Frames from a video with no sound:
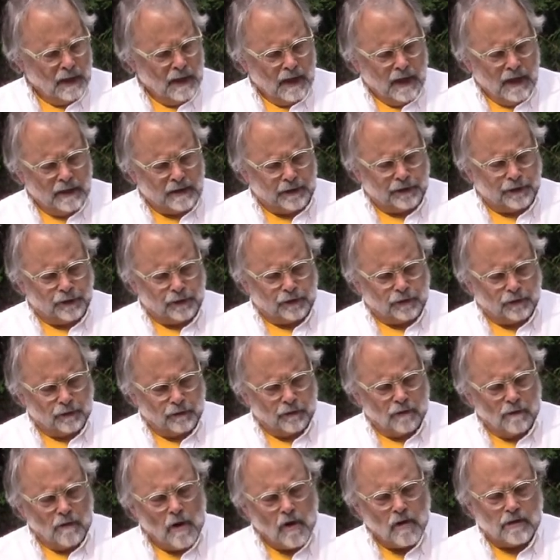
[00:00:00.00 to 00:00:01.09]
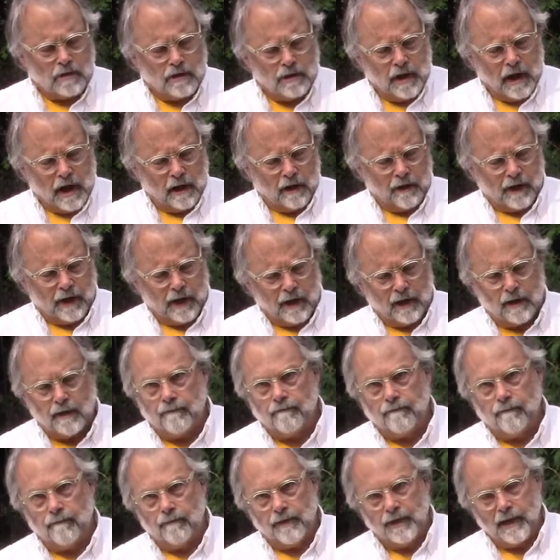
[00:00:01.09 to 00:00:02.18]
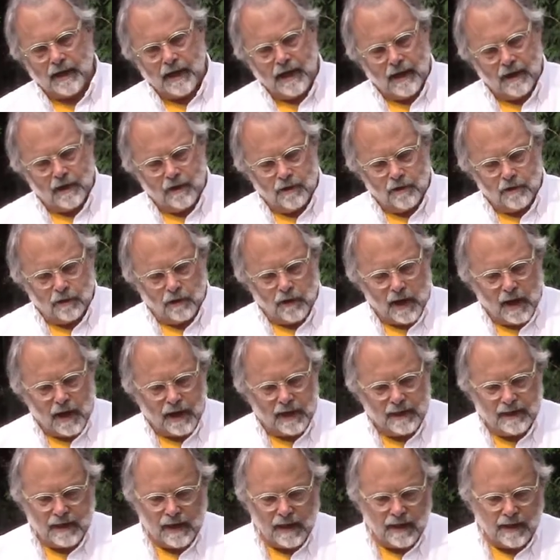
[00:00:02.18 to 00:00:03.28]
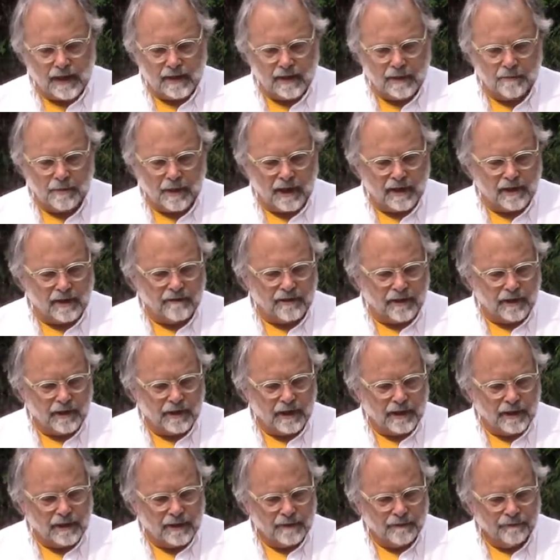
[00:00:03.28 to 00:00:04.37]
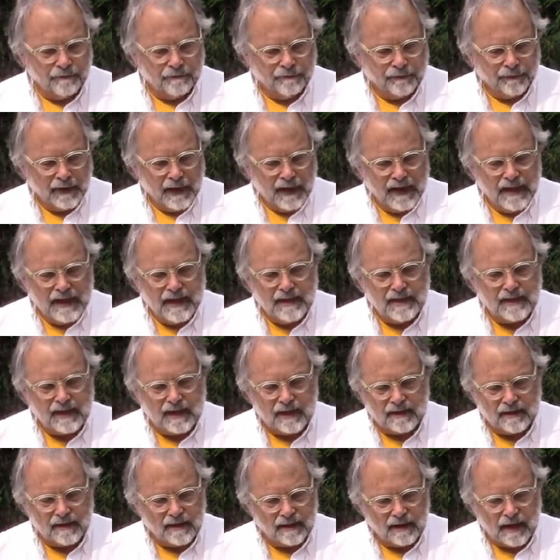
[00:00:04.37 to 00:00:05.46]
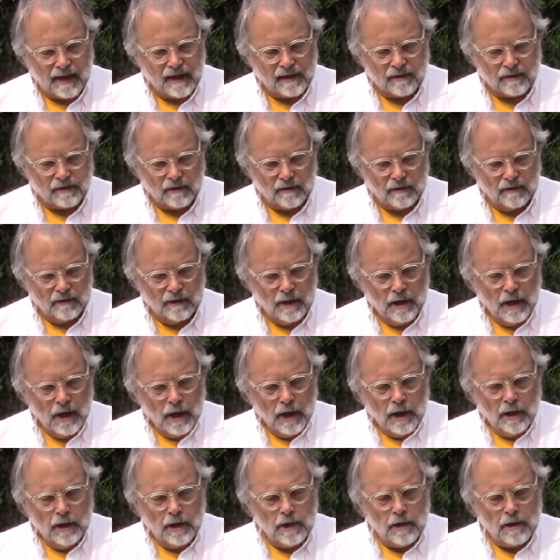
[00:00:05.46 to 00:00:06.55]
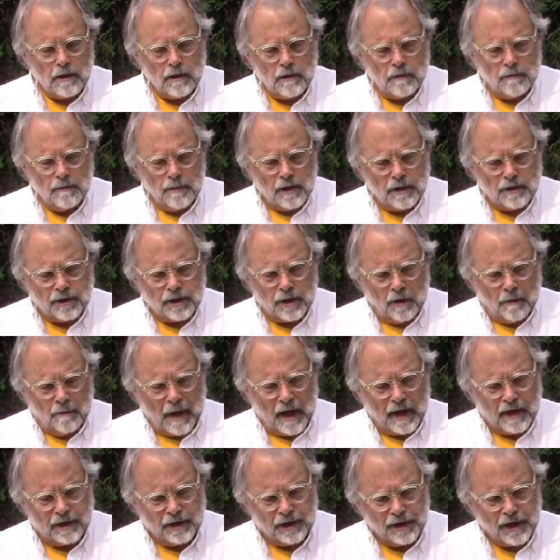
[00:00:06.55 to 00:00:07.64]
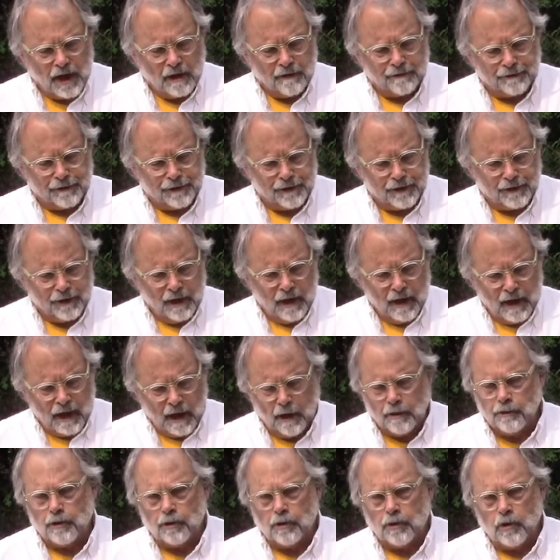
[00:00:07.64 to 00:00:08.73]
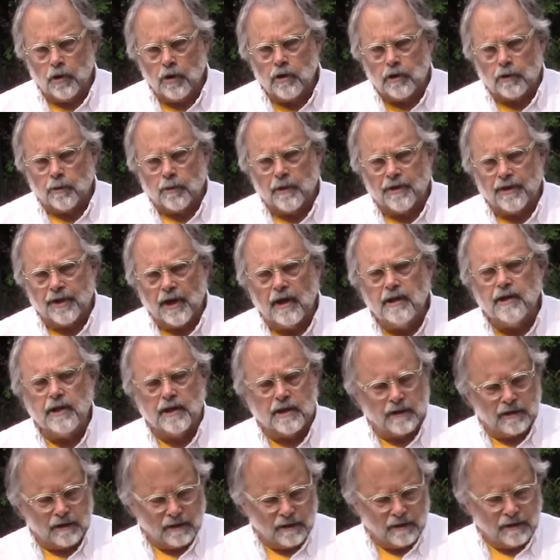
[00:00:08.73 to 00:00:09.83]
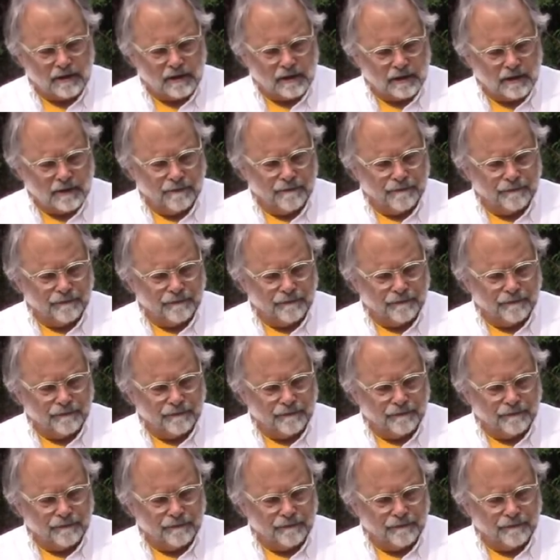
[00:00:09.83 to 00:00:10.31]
Extraordinary, the king cried, taking a bite of onion. He said to Getzel, You must show my chefs how to cook with onions.